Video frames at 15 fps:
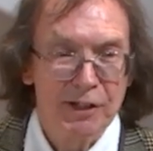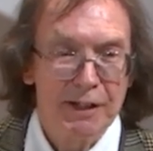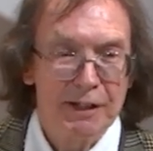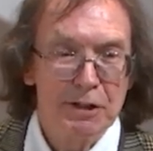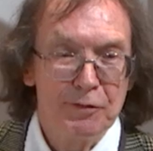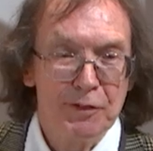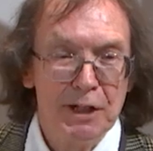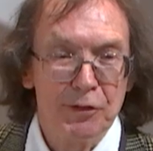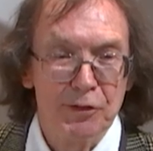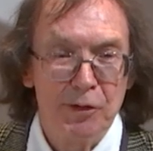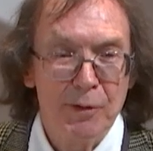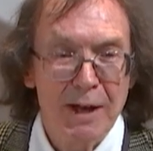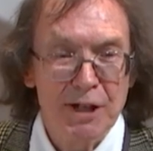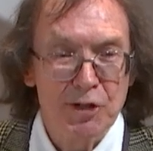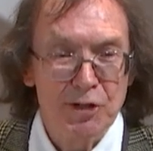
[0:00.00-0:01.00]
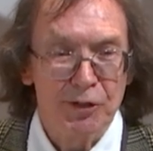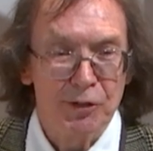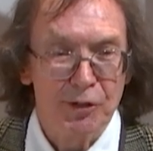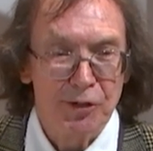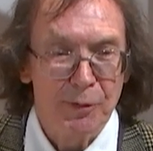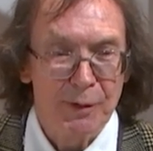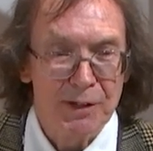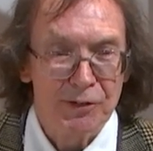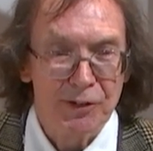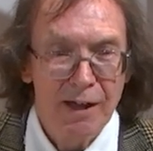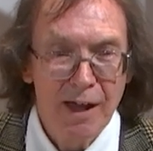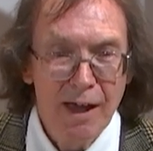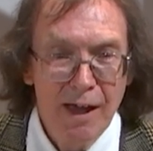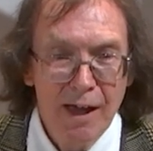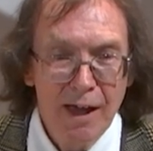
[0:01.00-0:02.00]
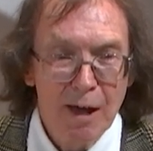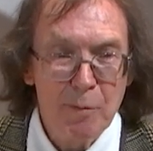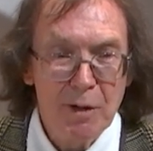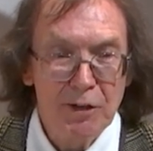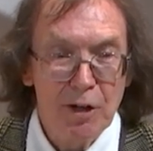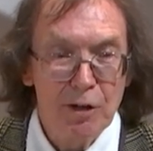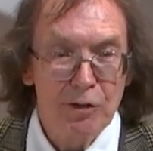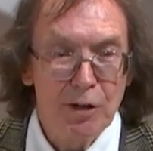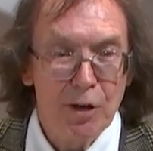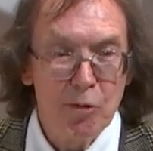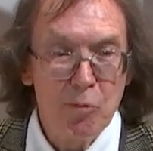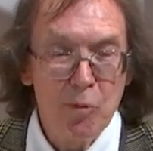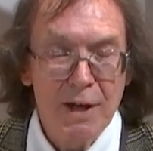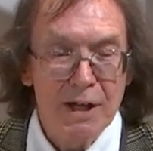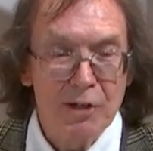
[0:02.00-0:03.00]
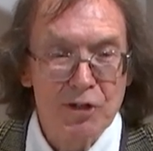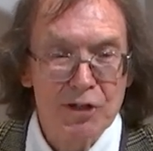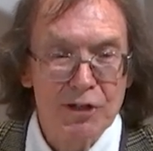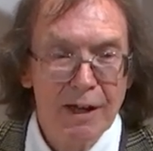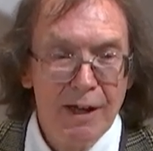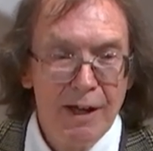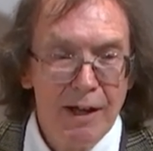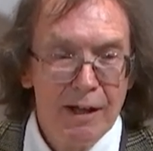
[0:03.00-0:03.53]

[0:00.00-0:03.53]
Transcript: kind of alliteration to it, and we don't know which.